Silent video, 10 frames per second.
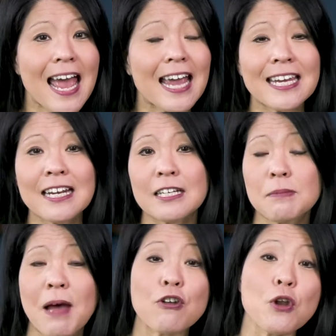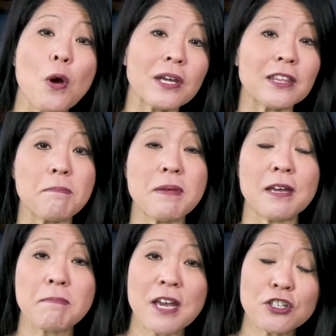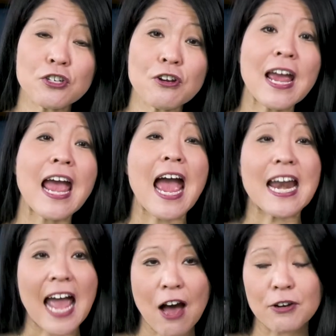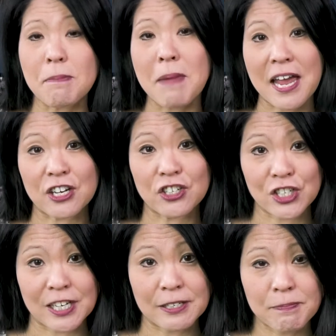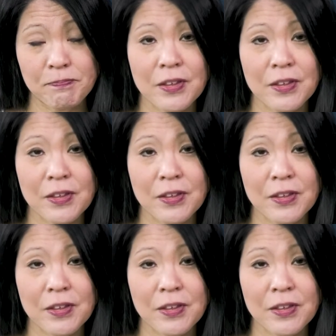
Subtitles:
Again, it's about knowing the big picture and how to manage it.